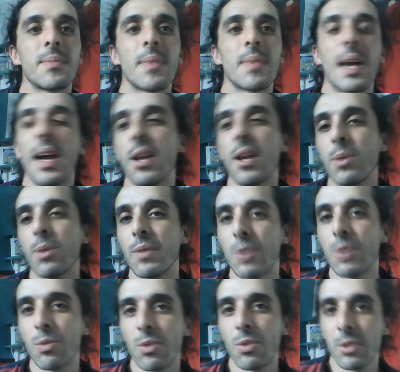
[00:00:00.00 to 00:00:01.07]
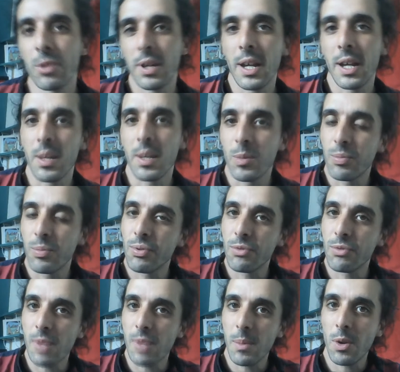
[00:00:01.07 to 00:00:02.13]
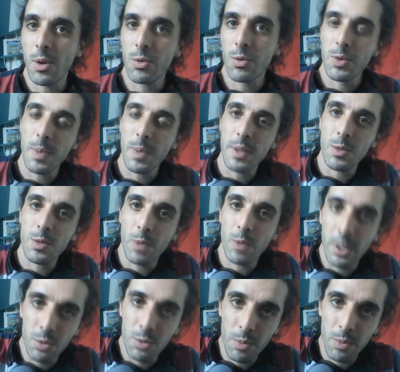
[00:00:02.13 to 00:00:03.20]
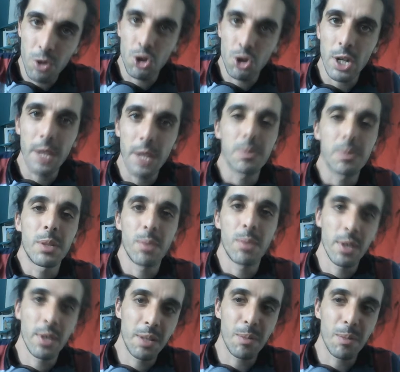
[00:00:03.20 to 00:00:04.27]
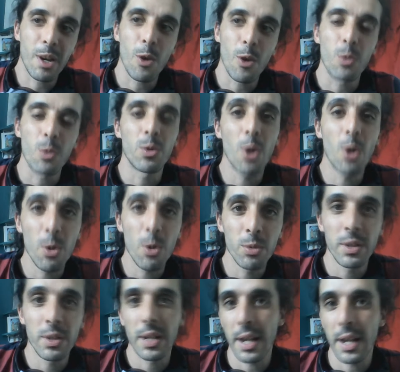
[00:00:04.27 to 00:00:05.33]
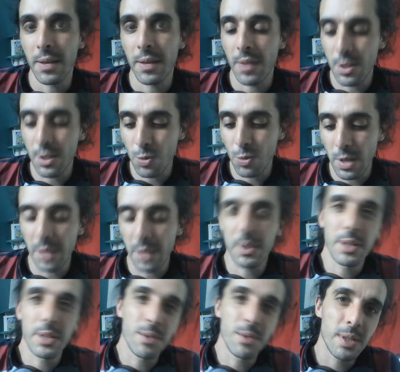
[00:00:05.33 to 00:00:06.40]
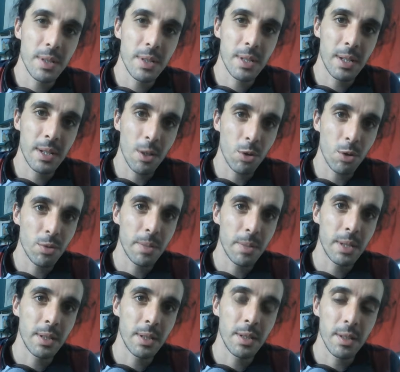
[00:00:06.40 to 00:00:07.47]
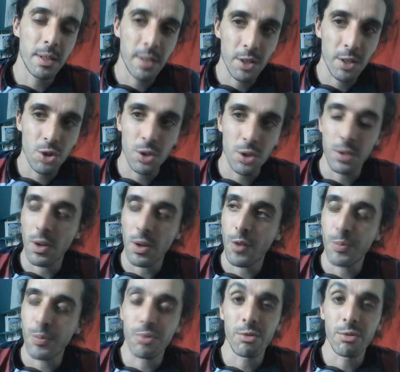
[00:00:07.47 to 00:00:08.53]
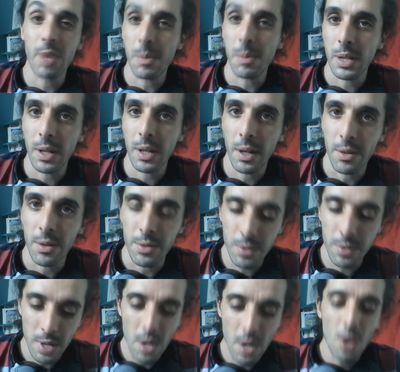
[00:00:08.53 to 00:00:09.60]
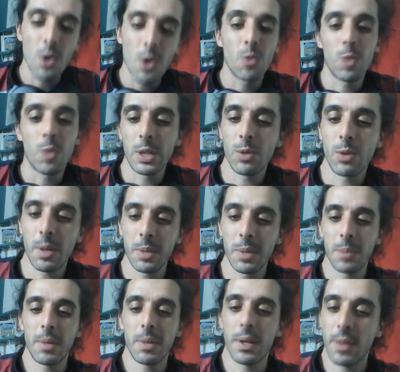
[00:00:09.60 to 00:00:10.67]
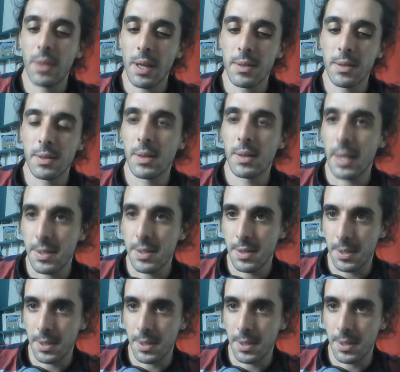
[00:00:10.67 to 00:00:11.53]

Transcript: Hello everyone, I am a programmer who spends way too much time debugging my own code, and that's why I'm interested in automatic detection of programming errors. What do I mean by that? Let's see.